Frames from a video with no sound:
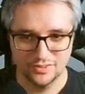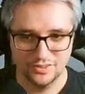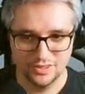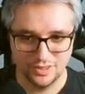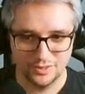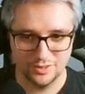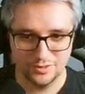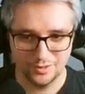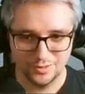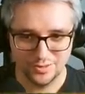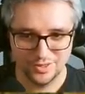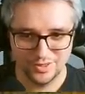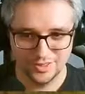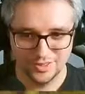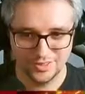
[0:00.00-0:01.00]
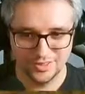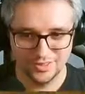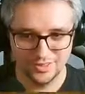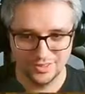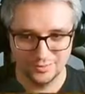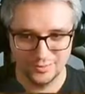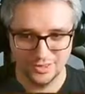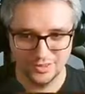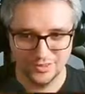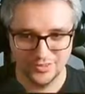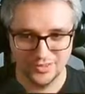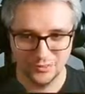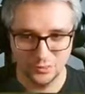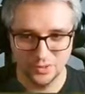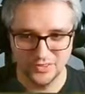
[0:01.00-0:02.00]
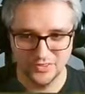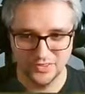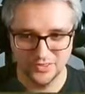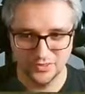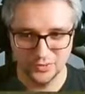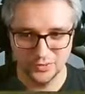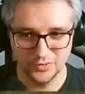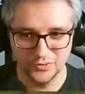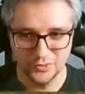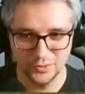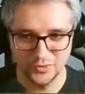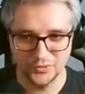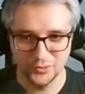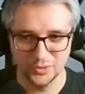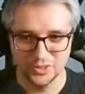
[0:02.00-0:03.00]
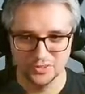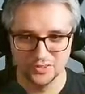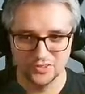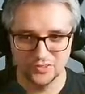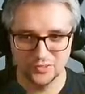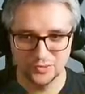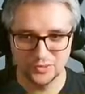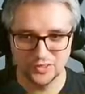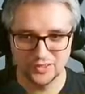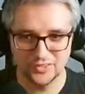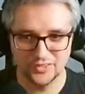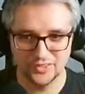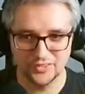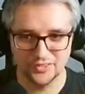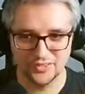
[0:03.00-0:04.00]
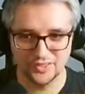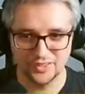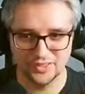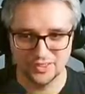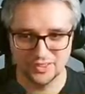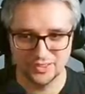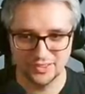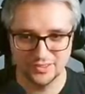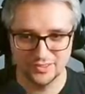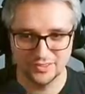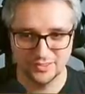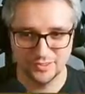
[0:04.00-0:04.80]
Now uh, we use it once in zone 2 as well. So this is... Uh...